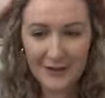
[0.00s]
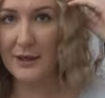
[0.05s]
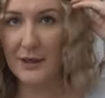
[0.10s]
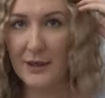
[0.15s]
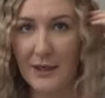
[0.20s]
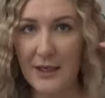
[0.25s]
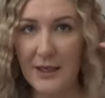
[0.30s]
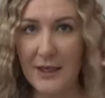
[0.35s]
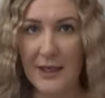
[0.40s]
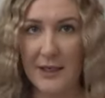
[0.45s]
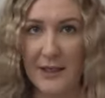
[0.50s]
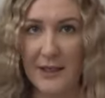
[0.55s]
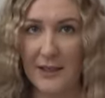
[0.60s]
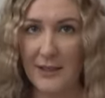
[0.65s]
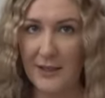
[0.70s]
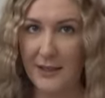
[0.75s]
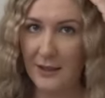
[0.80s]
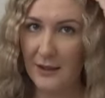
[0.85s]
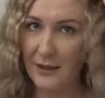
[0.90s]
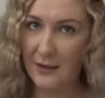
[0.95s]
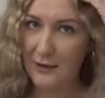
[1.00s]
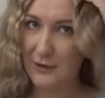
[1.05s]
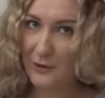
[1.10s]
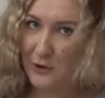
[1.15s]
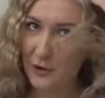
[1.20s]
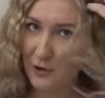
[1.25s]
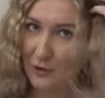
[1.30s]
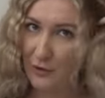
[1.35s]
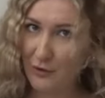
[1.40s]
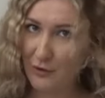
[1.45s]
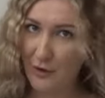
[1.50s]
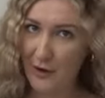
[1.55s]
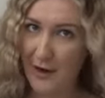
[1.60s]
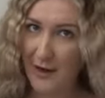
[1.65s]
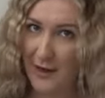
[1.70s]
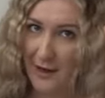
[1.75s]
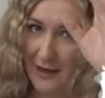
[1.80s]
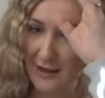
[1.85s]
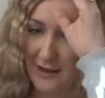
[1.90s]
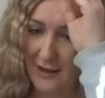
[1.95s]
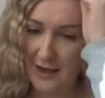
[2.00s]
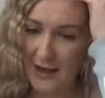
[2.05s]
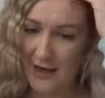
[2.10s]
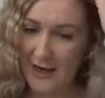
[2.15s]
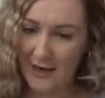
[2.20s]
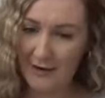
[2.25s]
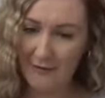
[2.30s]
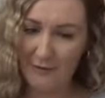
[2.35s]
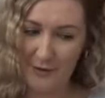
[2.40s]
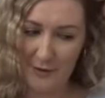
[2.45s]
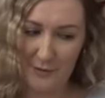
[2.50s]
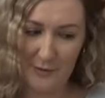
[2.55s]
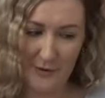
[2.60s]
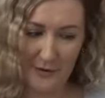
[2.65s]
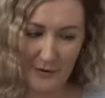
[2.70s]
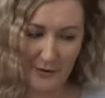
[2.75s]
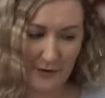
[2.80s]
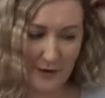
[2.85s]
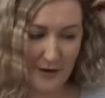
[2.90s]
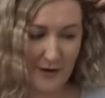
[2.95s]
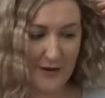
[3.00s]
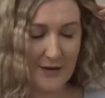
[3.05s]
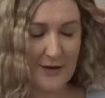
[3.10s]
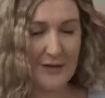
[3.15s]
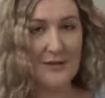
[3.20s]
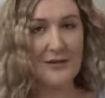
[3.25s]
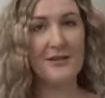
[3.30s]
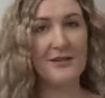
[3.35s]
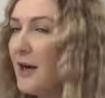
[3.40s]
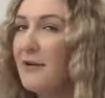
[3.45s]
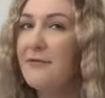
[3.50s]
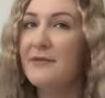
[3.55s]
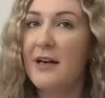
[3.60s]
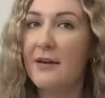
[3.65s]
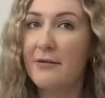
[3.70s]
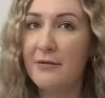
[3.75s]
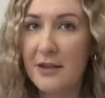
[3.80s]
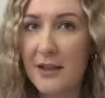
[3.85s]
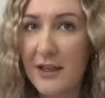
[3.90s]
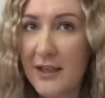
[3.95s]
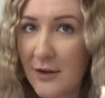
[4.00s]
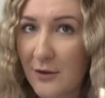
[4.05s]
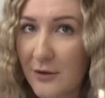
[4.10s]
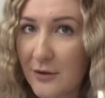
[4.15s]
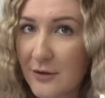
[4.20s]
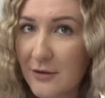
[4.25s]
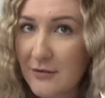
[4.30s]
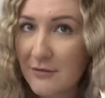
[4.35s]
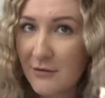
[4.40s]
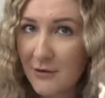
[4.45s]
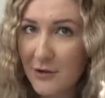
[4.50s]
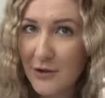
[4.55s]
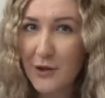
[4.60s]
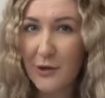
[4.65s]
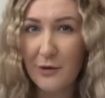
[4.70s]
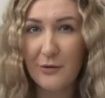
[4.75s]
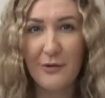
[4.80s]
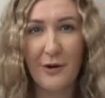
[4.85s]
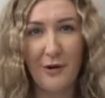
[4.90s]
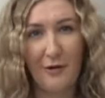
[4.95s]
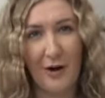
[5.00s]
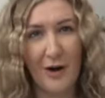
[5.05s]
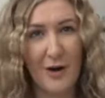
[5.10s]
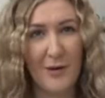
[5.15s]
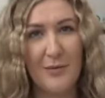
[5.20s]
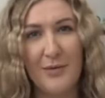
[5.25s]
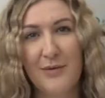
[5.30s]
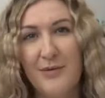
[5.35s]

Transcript: We need a little trial and error with this. I've definitely gone too far up.